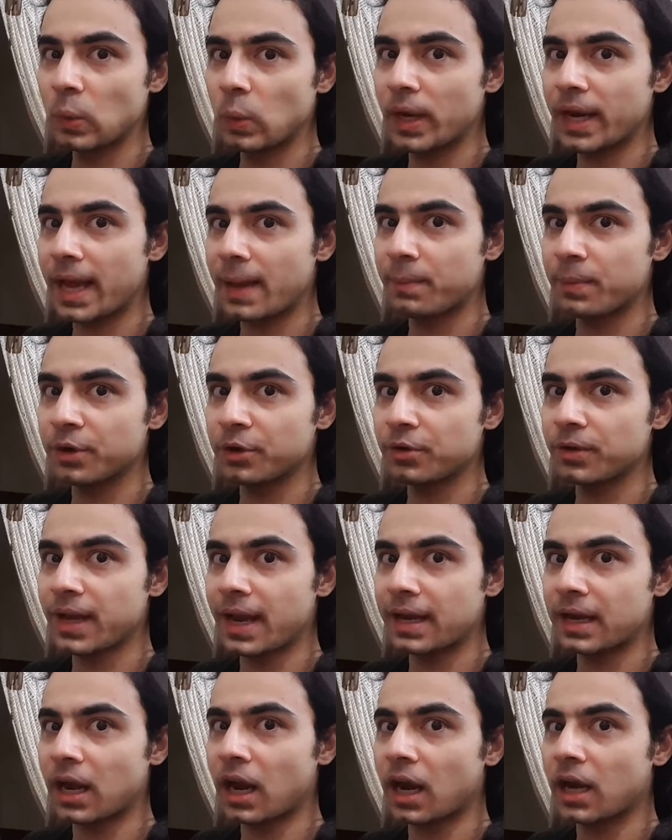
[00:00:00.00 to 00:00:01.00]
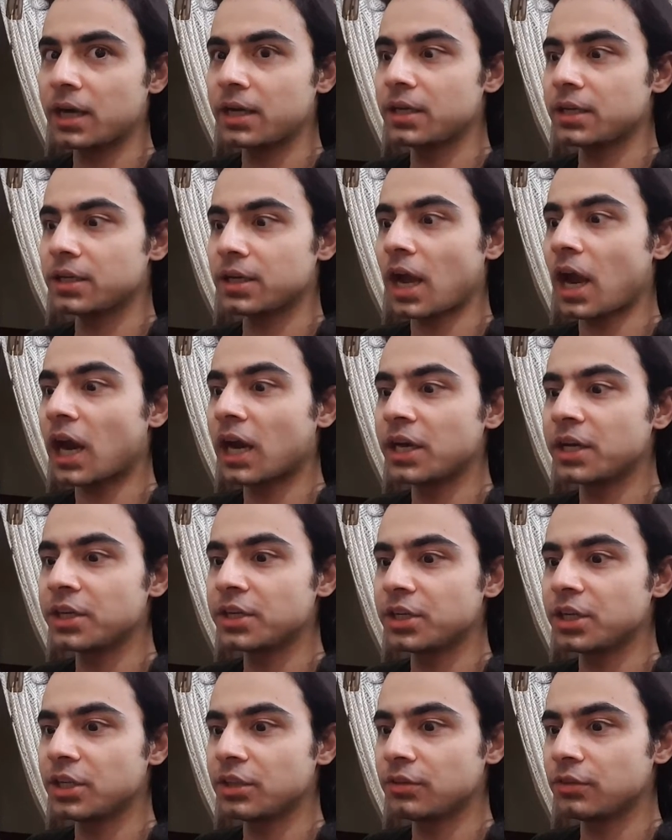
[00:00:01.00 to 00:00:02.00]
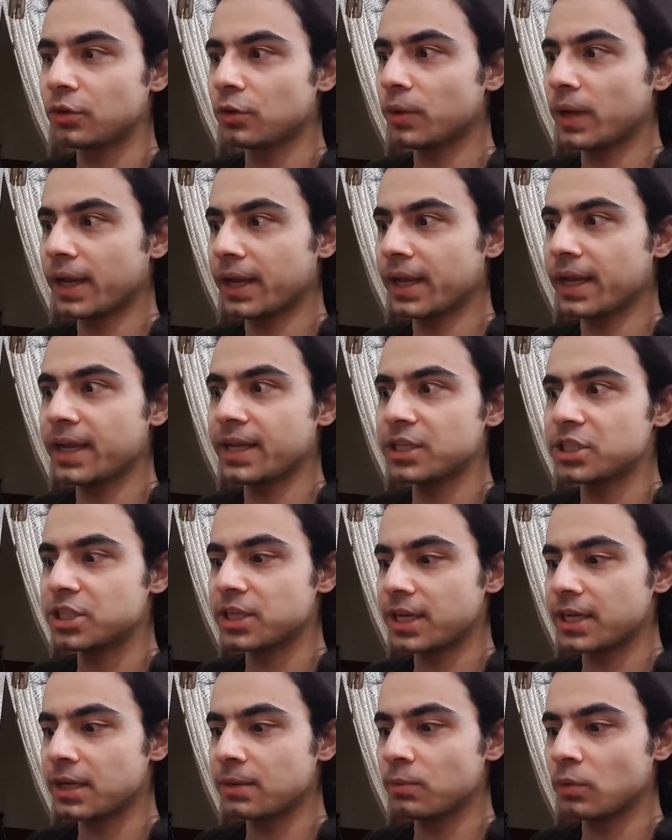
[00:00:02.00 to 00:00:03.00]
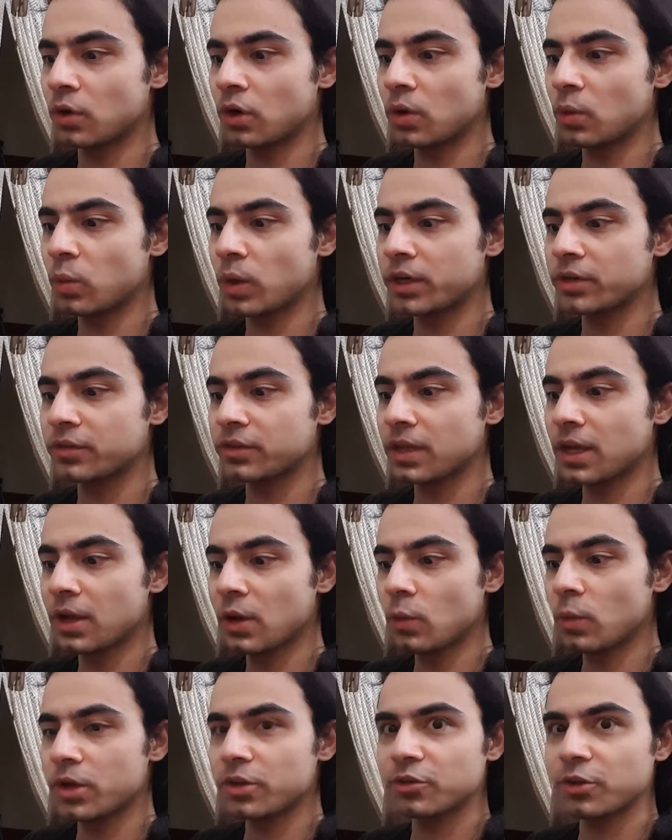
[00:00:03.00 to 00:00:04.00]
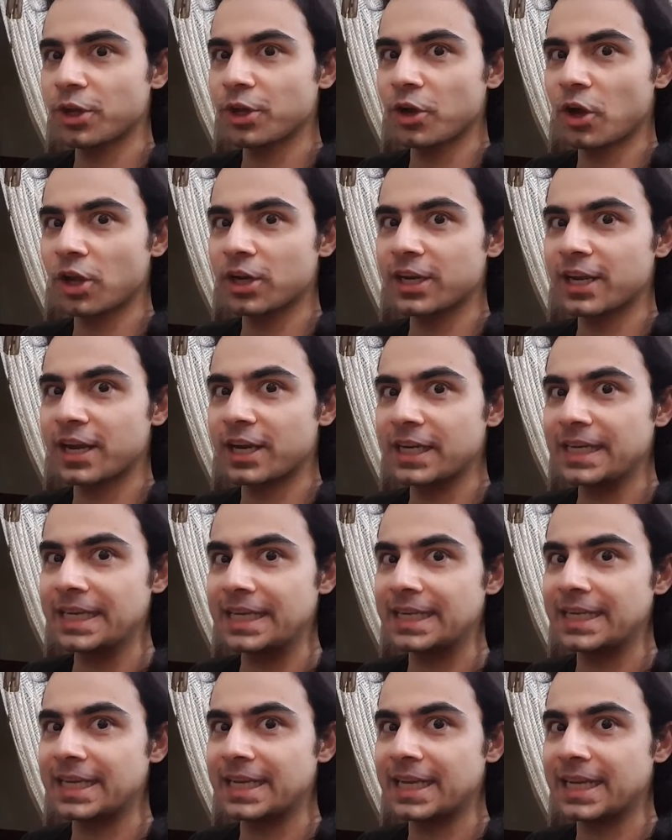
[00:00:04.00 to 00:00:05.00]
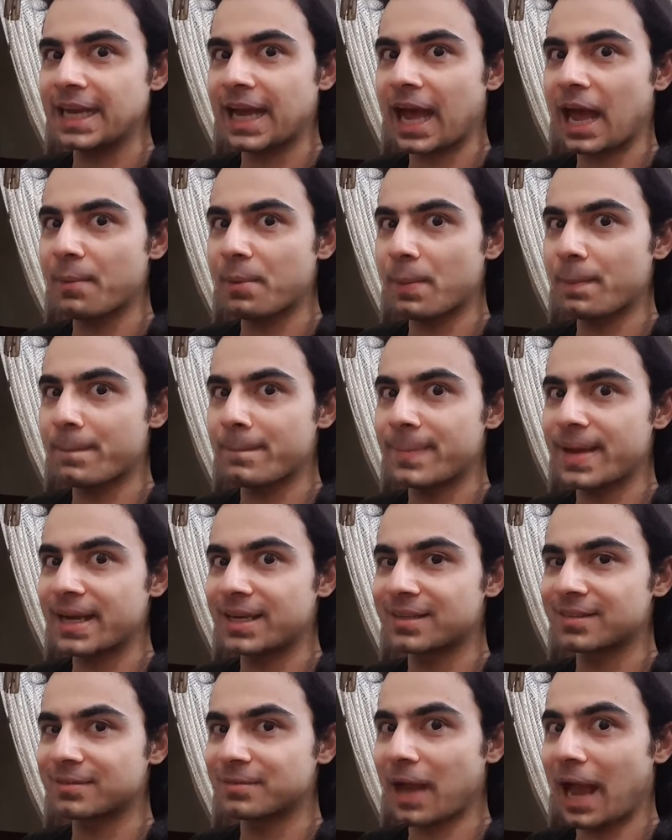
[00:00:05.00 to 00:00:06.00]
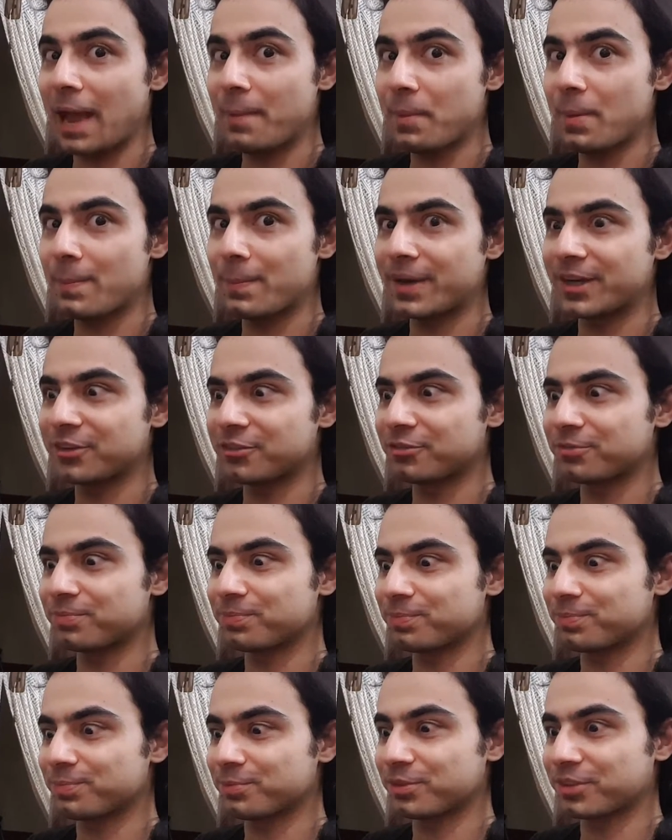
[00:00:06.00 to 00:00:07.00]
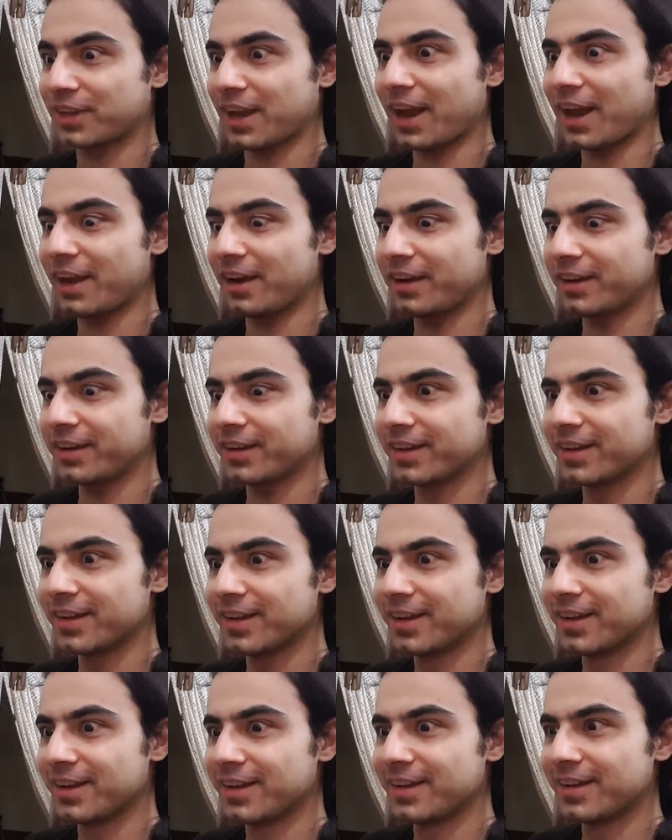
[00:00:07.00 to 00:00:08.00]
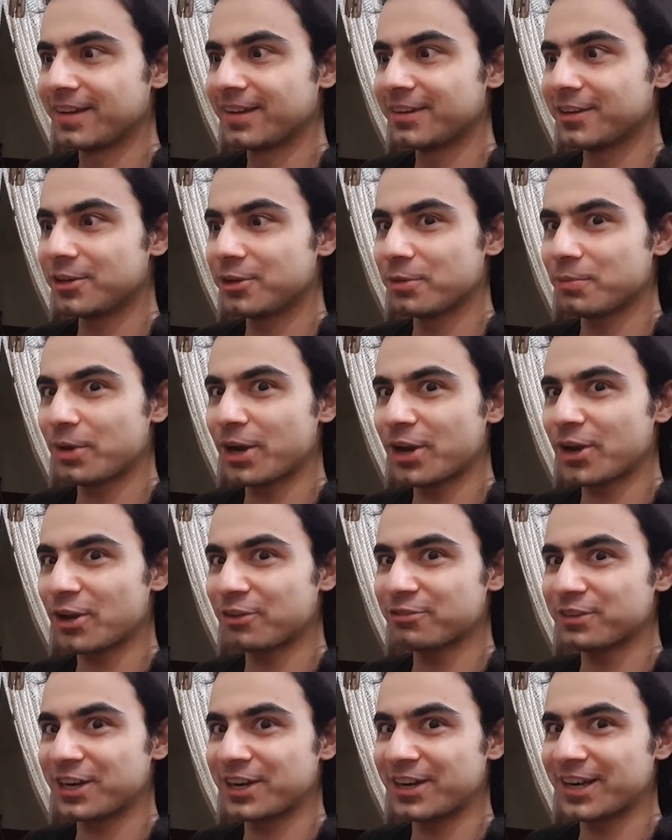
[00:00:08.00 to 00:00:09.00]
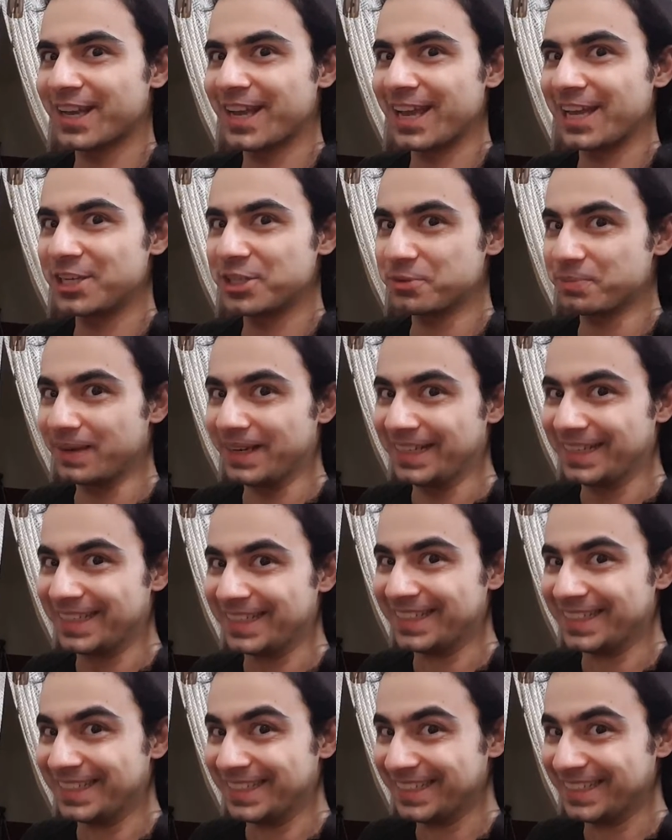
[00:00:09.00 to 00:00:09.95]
What happened to that? Aren't aren't these two engaged anymore? What's what's going on there, Tini? I'm a bit I'm a bit scared. Did you break off their engagement?